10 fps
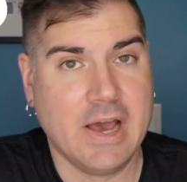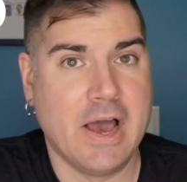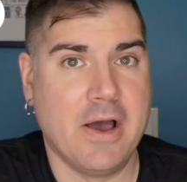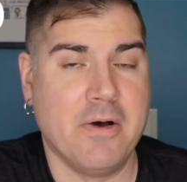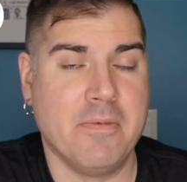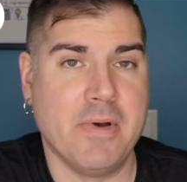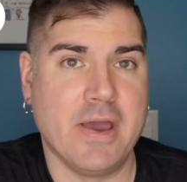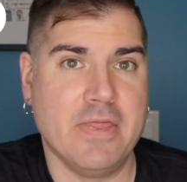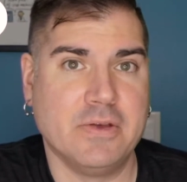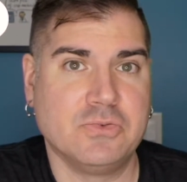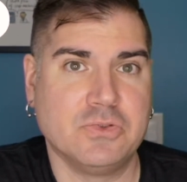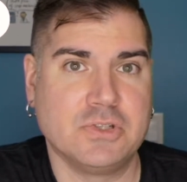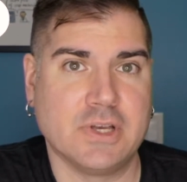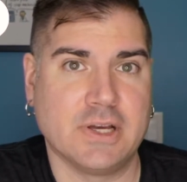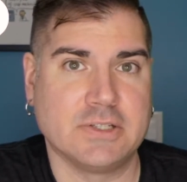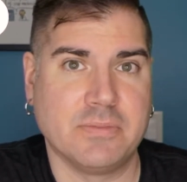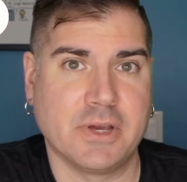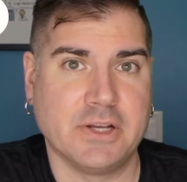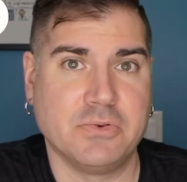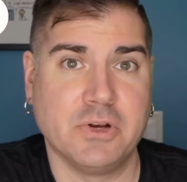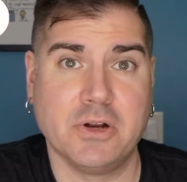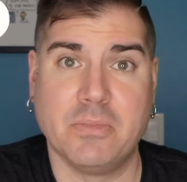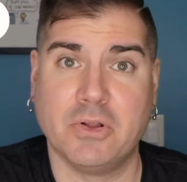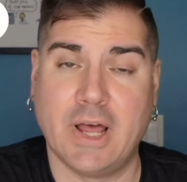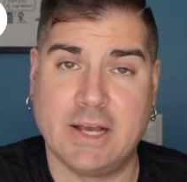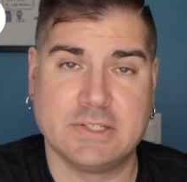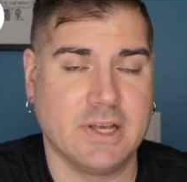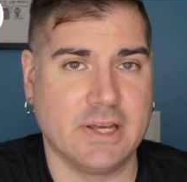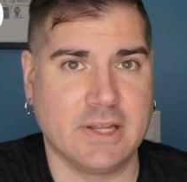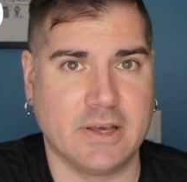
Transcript: And this was something I tweeted about last night.